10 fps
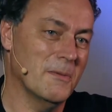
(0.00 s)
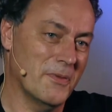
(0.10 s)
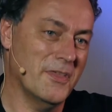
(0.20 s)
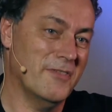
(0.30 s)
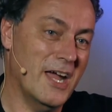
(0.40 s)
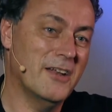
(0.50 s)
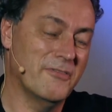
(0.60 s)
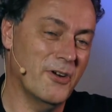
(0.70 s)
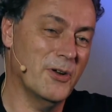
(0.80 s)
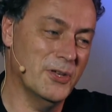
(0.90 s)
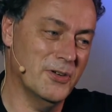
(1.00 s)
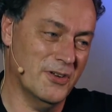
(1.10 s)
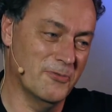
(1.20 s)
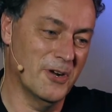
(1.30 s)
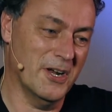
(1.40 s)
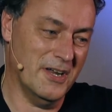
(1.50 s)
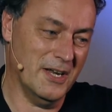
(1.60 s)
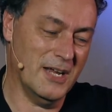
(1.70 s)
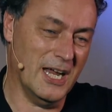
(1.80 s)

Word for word: but they've had a very good run at,